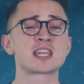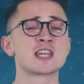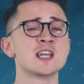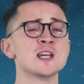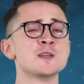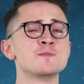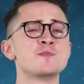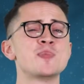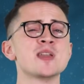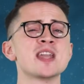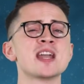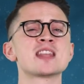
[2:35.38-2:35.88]

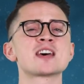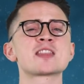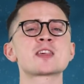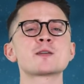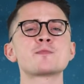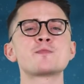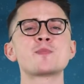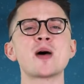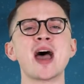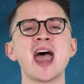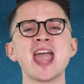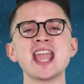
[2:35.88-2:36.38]
could be another
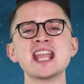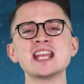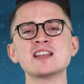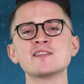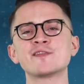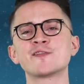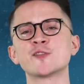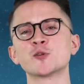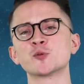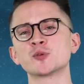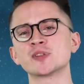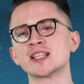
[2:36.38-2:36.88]

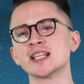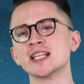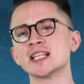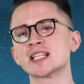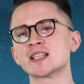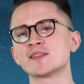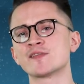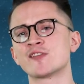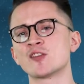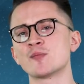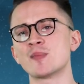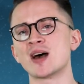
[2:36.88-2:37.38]
painful
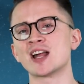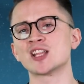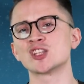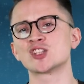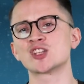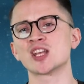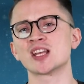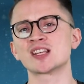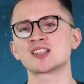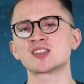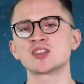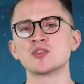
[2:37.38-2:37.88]
season for
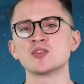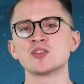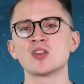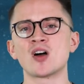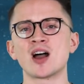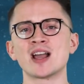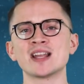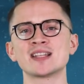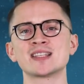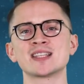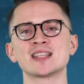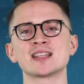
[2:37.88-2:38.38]
Manchester
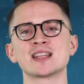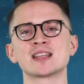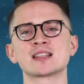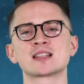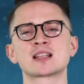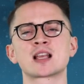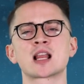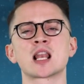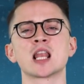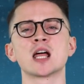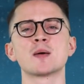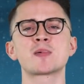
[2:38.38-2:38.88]
United as
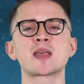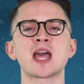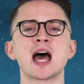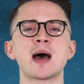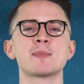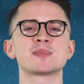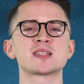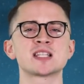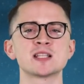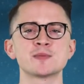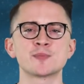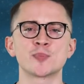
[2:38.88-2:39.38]
club
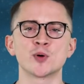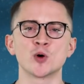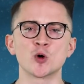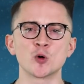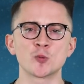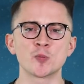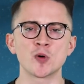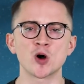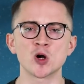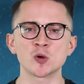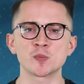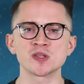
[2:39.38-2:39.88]
captain Paul
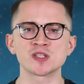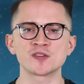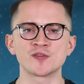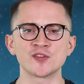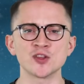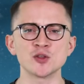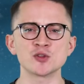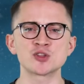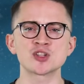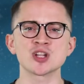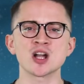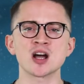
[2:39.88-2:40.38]
Pogba's
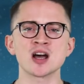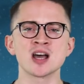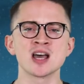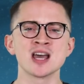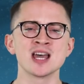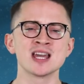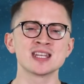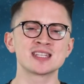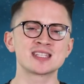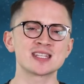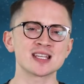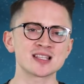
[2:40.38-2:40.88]
future
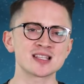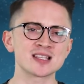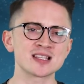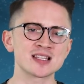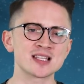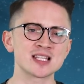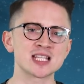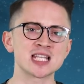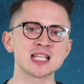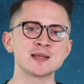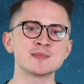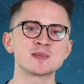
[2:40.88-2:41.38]
doesn't
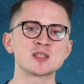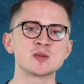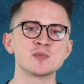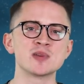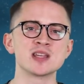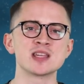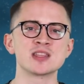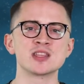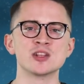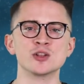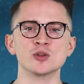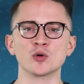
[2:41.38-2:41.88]
seem to be
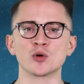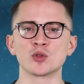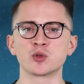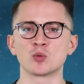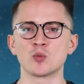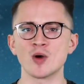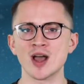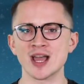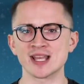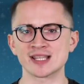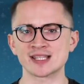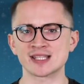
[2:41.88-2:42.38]
in the
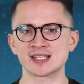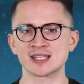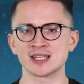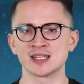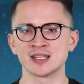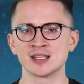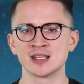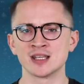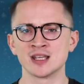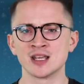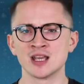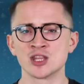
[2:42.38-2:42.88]
northwest.
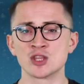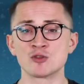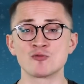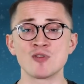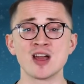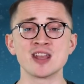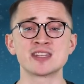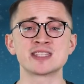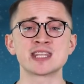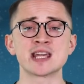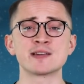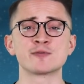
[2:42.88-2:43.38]
The
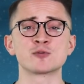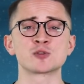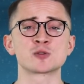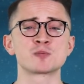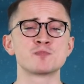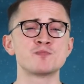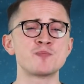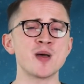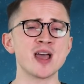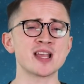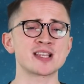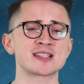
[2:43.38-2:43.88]
Red Devils'
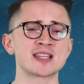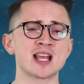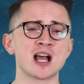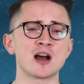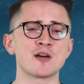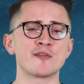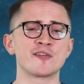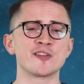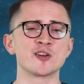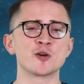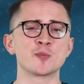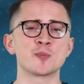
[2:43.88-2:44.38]
best
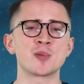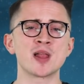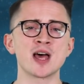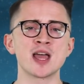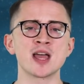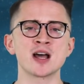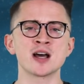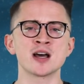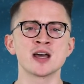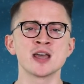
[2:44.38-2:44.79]
outfield player